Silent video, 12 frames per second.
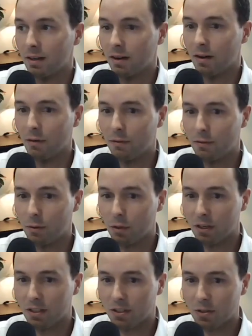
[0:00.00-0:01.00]
I don't know if you
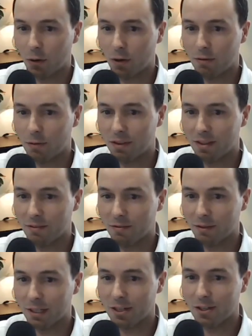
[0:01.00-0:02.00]
want to start off with
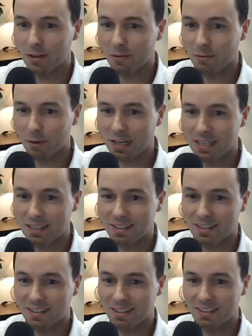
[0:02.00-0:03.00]
inflation and
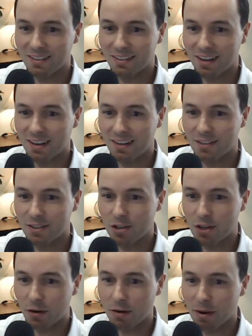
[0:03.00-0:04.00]
rates and
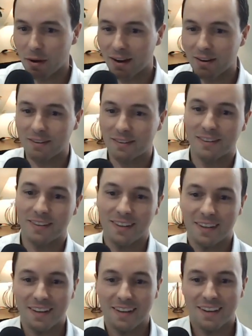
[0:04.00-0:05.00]
Jerry Powell.
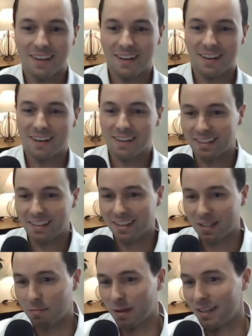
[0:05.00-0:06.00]
I think
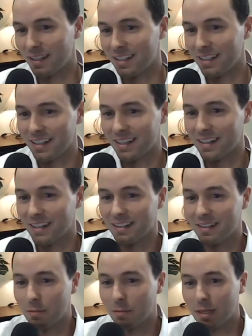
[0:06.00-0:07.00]
that's been
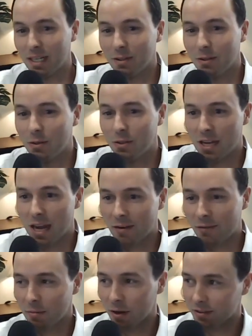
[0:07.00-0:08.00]
the big news
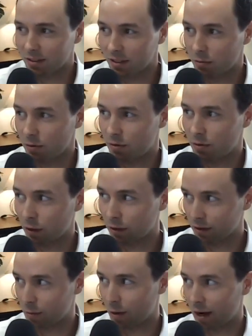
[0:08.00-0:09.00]
every month since we
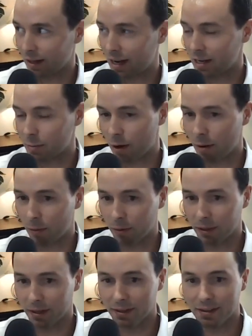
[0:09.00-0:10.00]
started this podcast, probably.